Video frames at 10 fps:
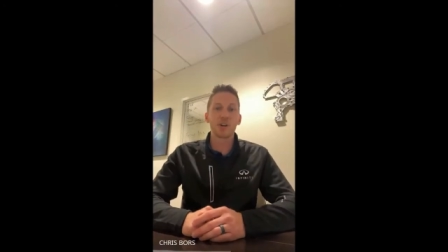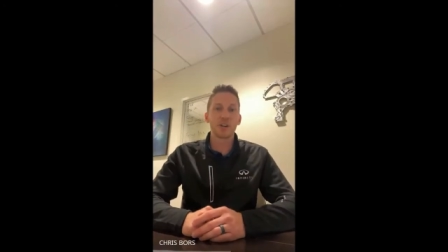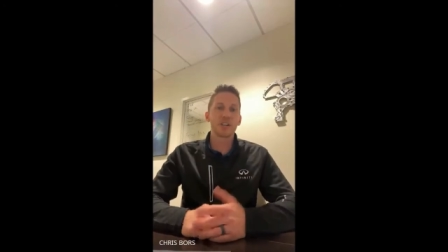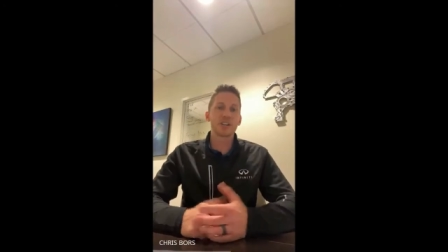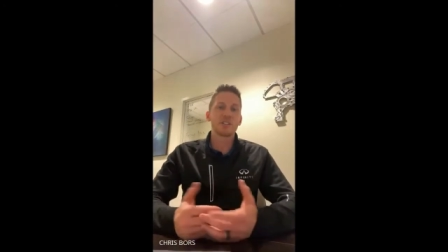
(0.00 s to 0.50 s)

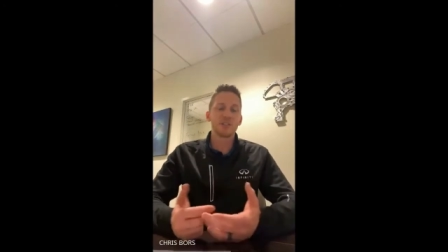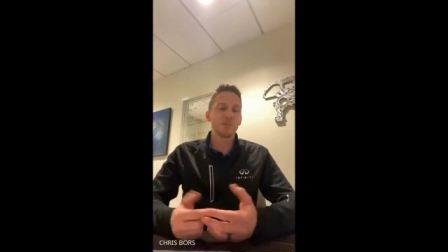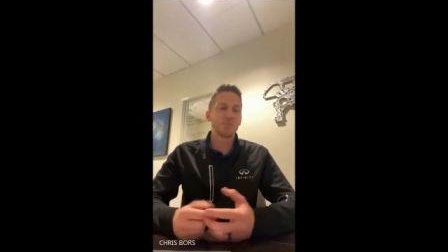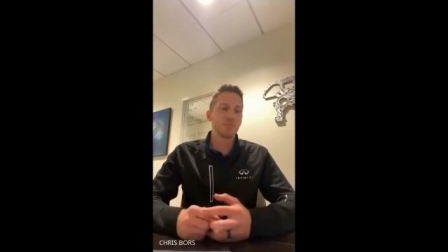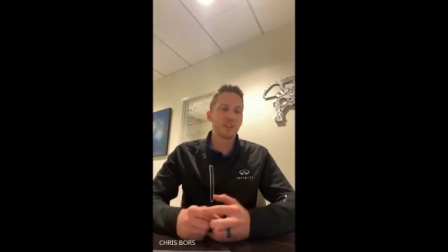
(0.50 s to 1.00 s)
unless you
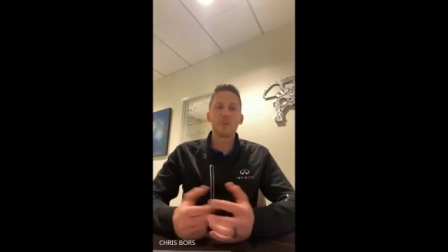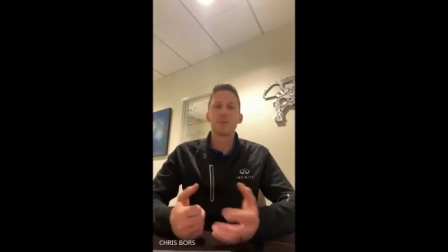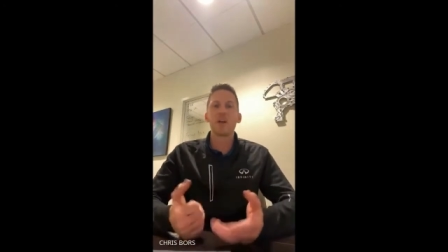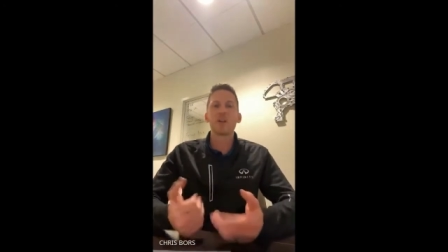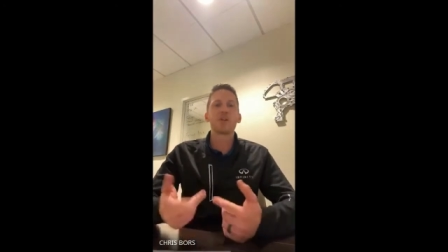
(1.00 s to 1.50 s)
let
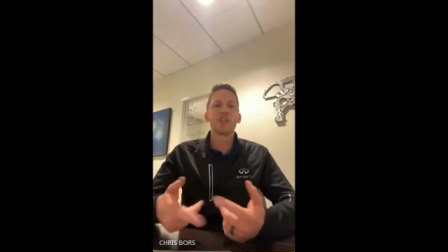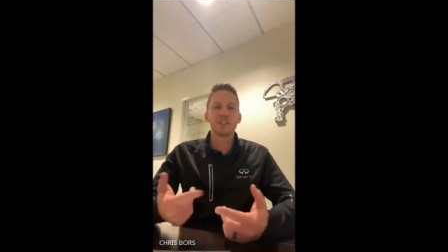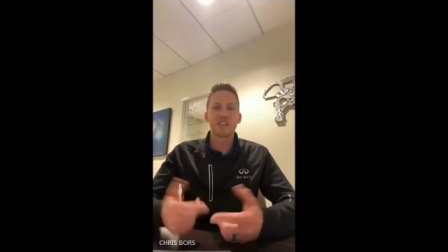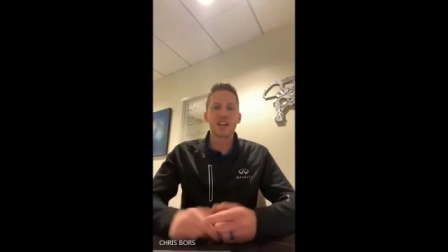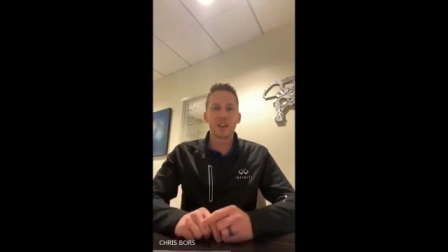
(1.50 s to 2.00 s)
other things
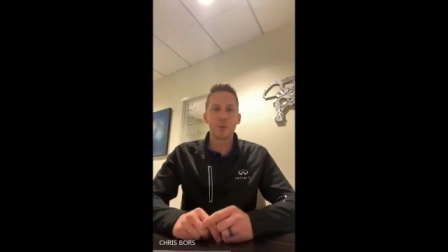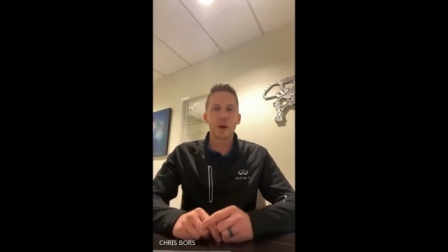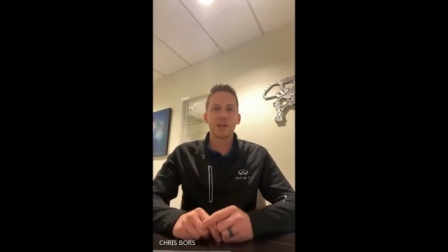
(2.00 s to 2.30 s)
get in the way.